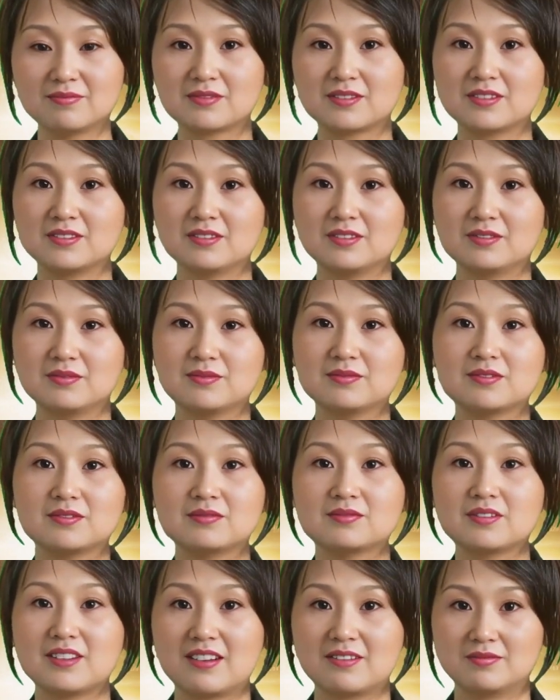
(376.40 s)

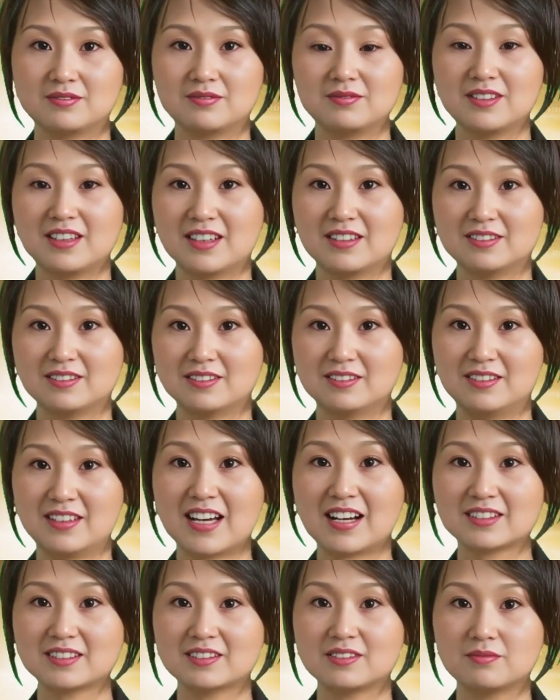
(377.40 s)
Analysts believe that
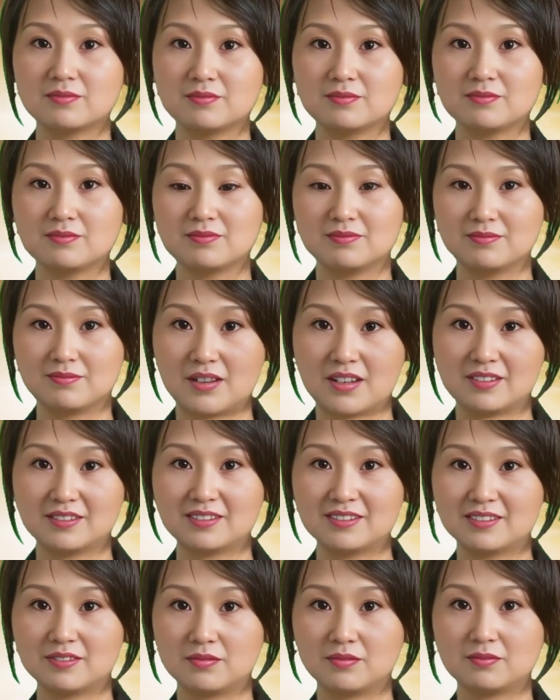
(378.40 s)
China's purchase of
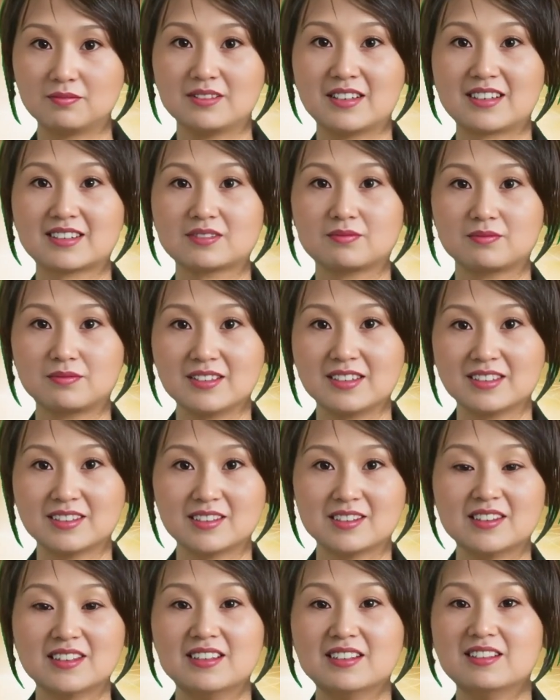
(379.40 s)
so many chips may
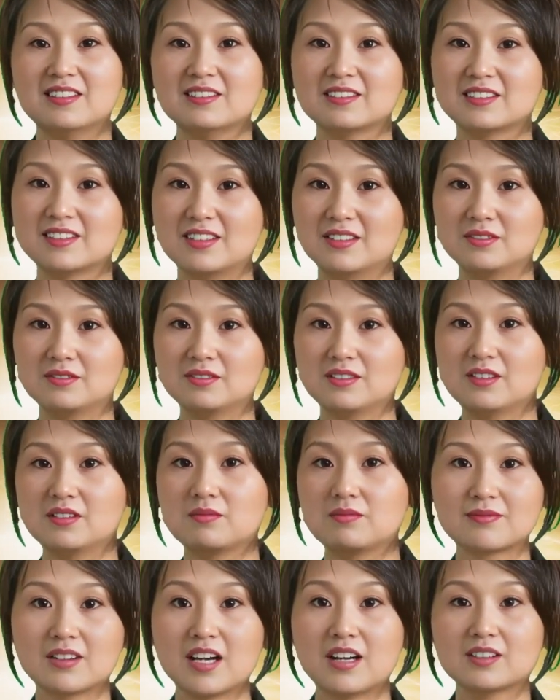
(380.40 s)
be for training
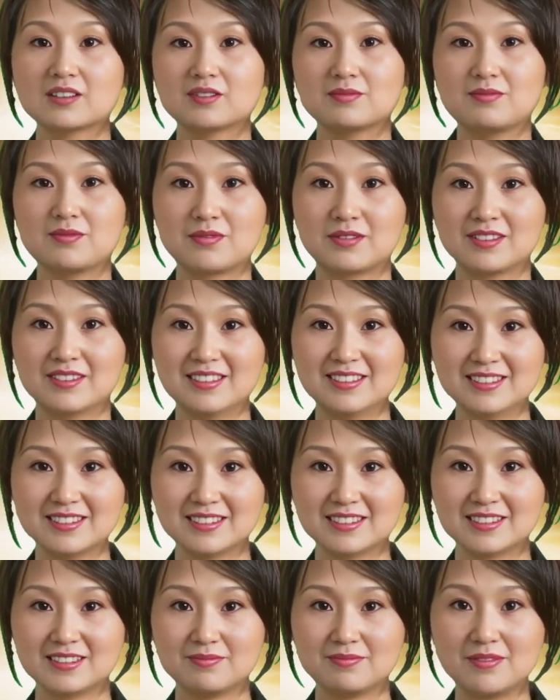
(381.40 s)
artificial
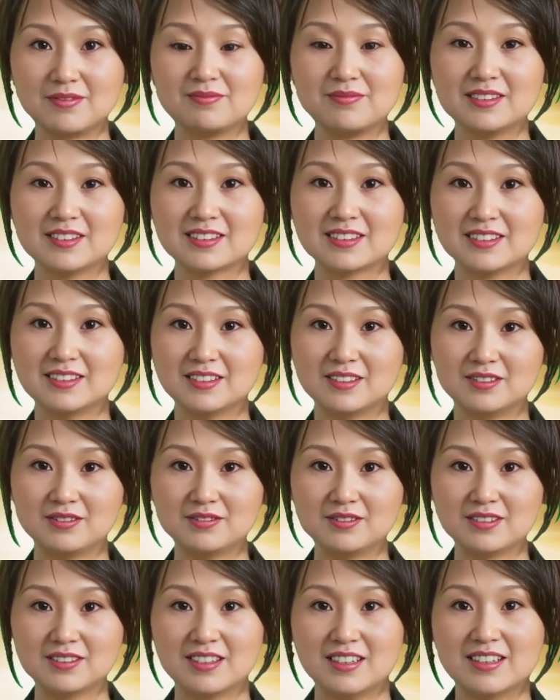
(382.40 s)
intelligence models or
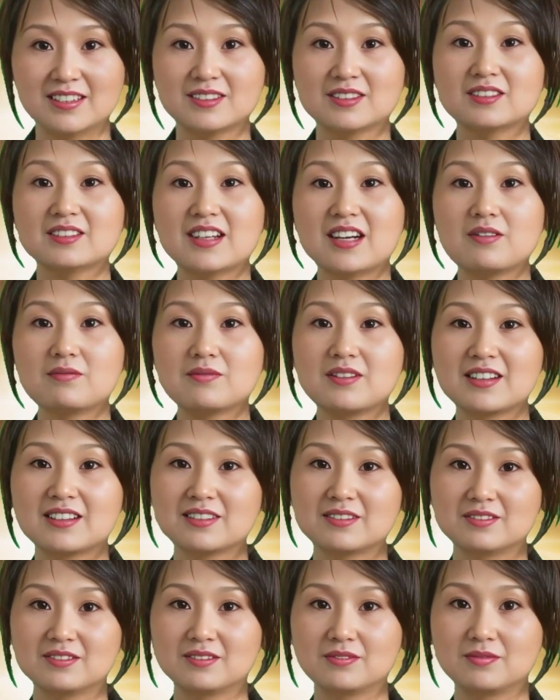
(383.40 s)
conducting more advanced
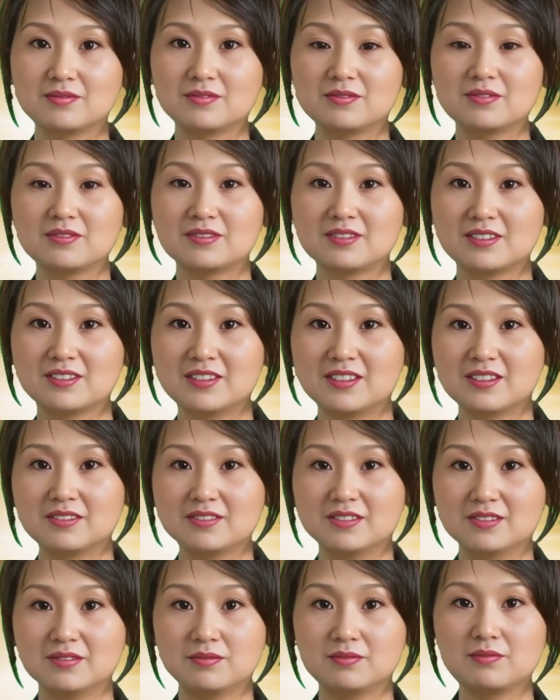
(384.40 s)
research.
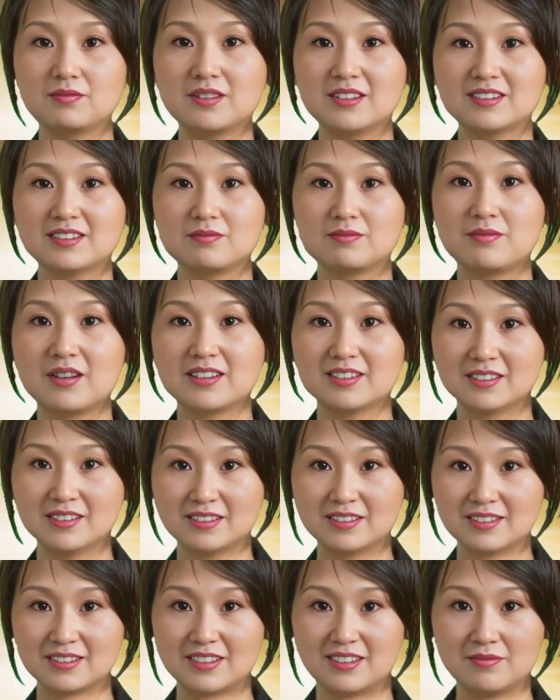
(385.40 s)
The
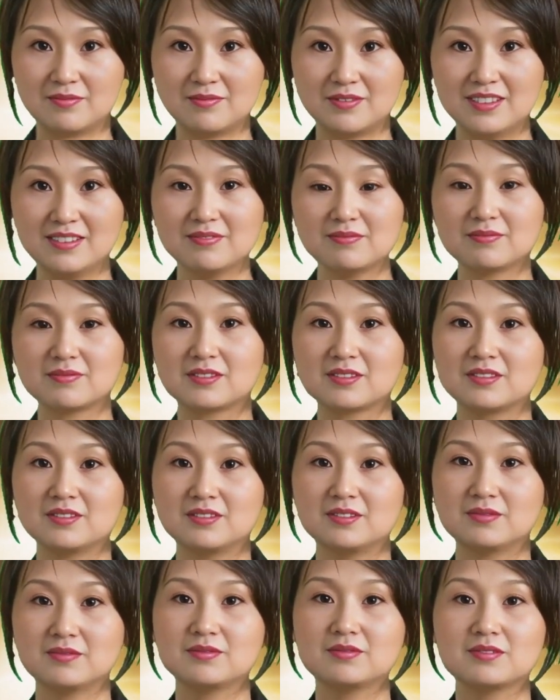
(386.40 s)
report revealed that
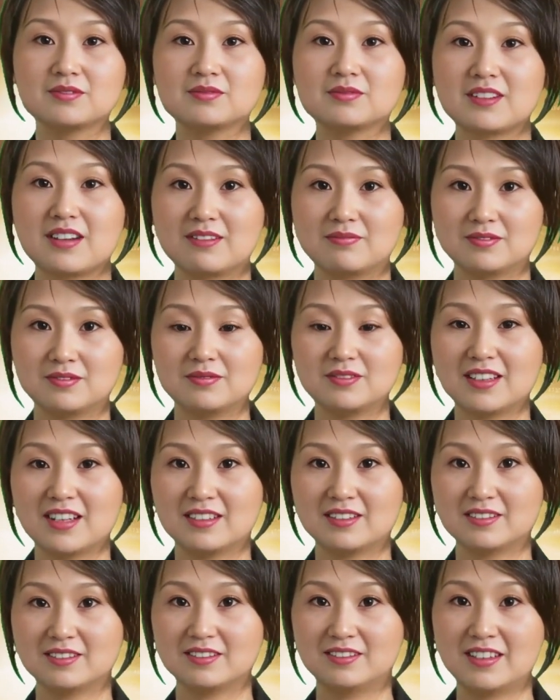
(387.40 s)
China's main purpose
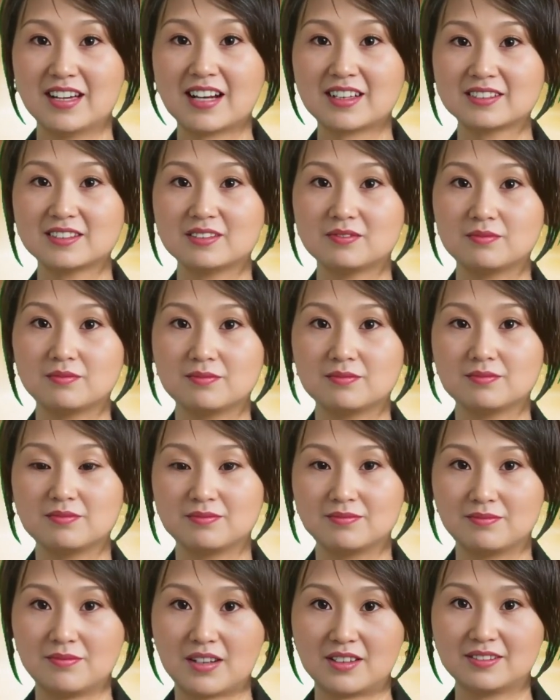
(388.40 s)
in purchasing
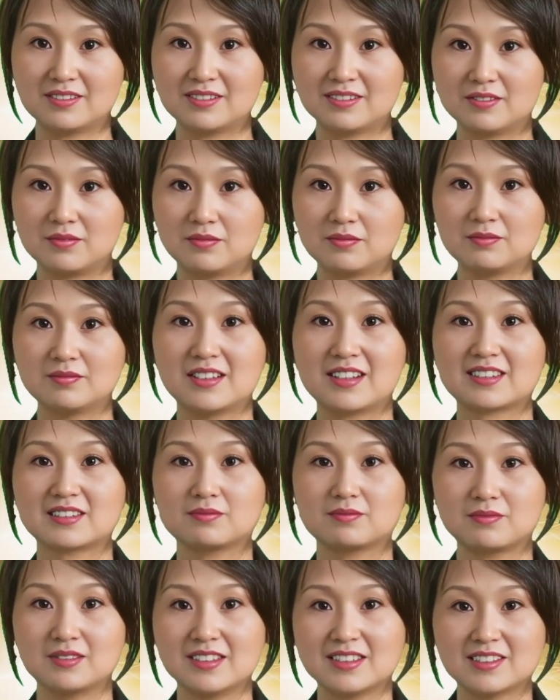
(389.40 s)
chips is to block the
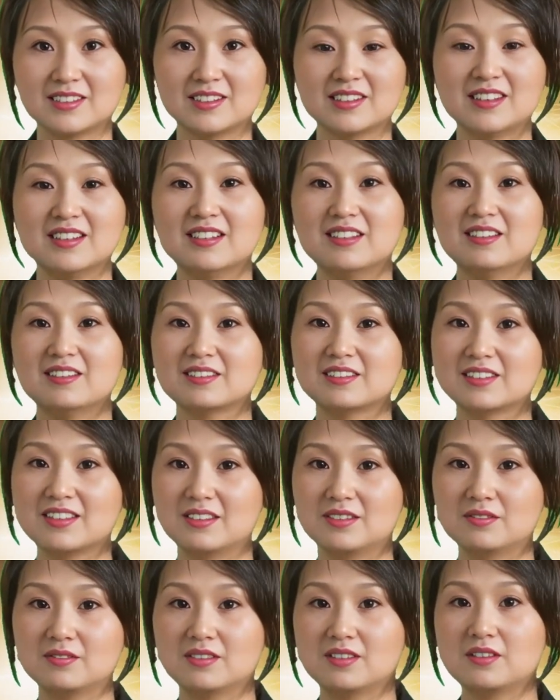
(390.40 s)
U.S. chip supply
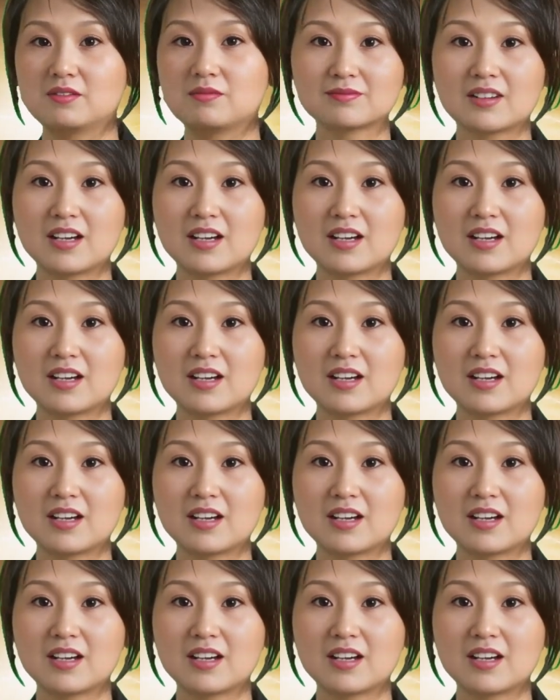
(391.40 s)
chain.